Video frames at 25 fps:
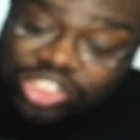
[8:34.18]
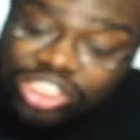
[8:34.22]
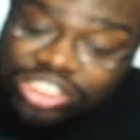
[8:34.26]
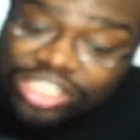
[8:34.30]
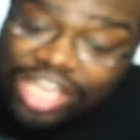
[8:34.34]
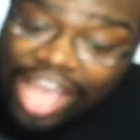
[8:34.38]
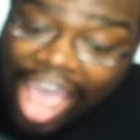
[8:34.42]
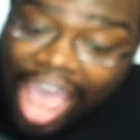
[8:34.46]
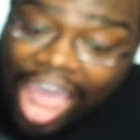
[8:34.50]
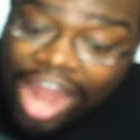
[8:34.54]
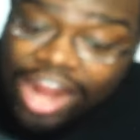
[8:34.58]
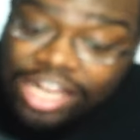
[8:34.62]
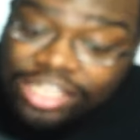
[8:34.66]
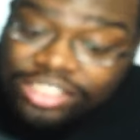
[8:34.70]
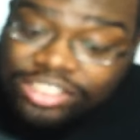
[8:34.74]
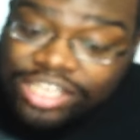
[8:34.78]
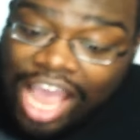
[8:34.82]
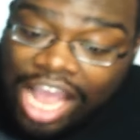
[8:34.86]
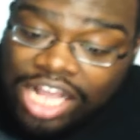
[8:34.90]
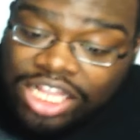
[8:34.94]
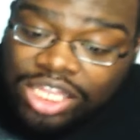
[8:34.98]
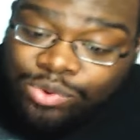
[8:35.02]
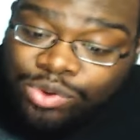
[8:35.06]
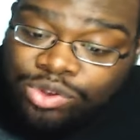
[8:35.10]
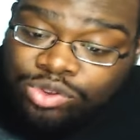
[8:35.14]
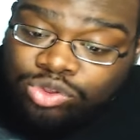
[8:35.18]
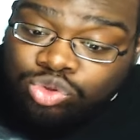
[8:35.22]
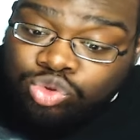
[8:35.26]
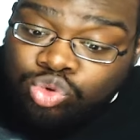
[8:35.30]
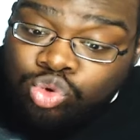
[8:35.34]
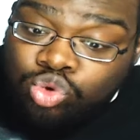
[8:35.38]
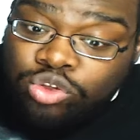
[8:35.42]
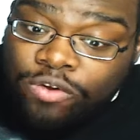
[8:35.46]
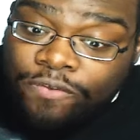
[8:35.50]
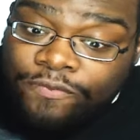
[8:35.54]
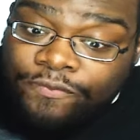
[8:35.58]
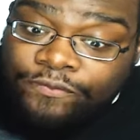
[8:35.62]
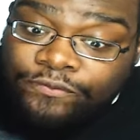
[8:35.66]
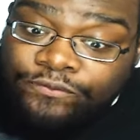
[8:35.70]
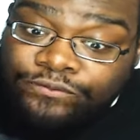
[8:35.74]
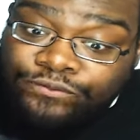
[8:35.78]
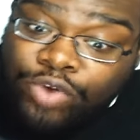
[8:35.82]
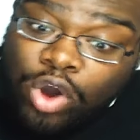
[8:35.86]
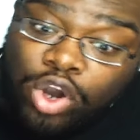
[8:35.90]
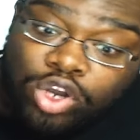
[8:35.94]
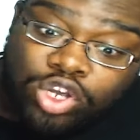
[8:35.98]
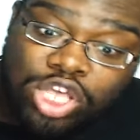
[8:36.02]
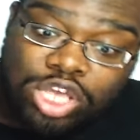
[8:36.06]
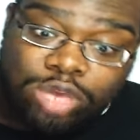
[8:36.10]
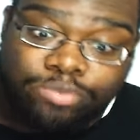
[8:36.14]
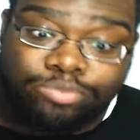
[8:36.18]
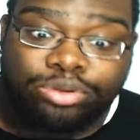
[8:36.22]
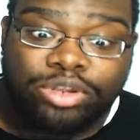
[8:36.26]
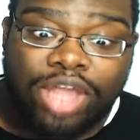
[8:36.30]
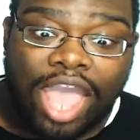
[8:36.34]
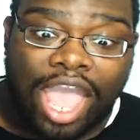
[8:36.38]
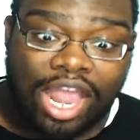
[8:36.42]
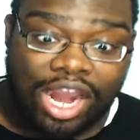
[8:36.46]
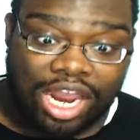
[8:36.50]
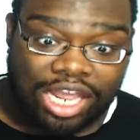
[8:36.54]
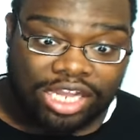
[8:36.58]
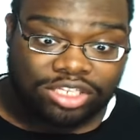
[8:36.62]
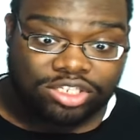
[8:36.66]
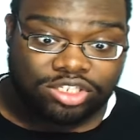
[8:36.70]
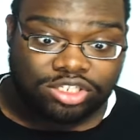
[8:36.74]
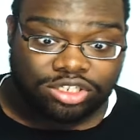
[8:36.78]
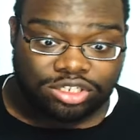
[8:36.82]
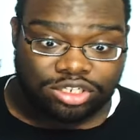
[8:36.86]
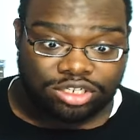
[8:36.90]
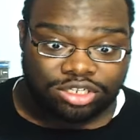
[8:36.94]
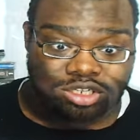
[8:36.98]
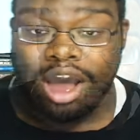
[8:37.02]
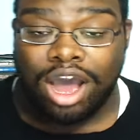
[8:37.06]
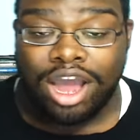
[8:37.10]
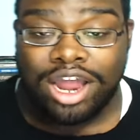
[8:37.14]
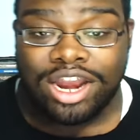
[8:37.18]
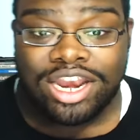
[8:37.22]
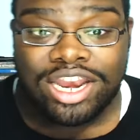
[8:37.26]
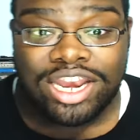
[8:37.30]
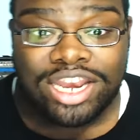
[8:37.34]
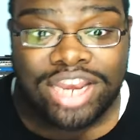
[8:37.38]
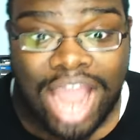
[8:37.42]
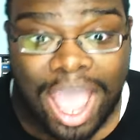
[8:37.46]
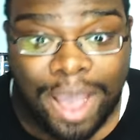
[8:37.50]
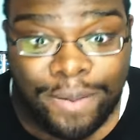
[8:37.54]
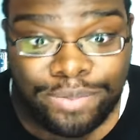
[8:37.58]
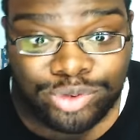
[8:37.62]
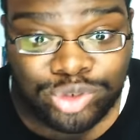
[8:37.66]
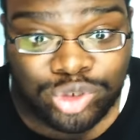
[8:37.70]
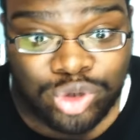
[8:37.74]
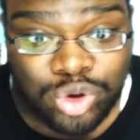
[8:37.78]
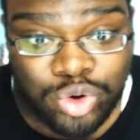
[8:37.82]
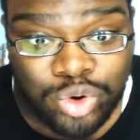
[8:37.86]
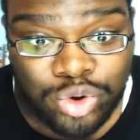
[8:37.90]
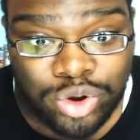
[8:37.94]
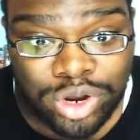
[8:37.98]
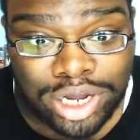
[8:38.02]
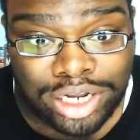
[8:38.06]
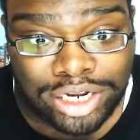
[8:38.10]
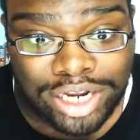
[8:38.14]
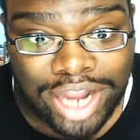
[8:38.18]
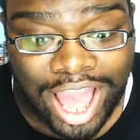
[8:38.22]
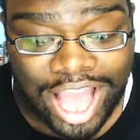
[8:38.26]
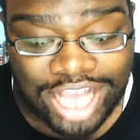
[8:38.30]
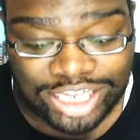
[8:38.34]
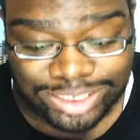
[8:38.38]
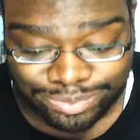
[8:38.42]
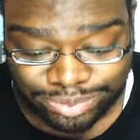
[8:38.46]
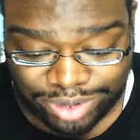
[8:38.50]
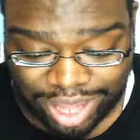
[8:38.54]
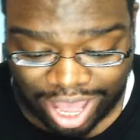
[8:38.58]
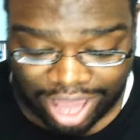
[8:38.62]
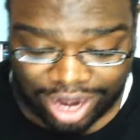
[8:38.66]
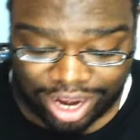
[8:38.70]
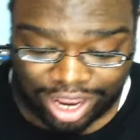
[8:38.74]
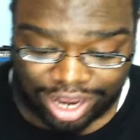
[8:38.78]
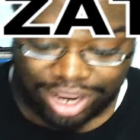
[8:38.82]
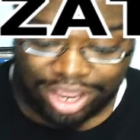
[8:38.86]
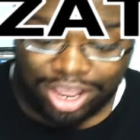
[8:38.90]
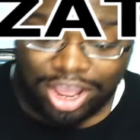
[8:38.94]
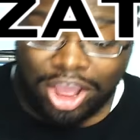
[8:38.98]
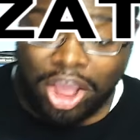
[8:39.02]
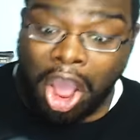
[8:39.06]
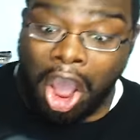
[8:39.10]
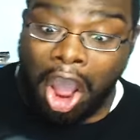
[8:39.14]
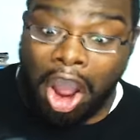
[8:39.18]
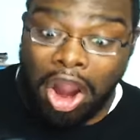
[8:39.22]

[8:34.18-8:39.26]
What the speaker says: just had an attack that went through the fucking planet. A Neptune class planet. Yo,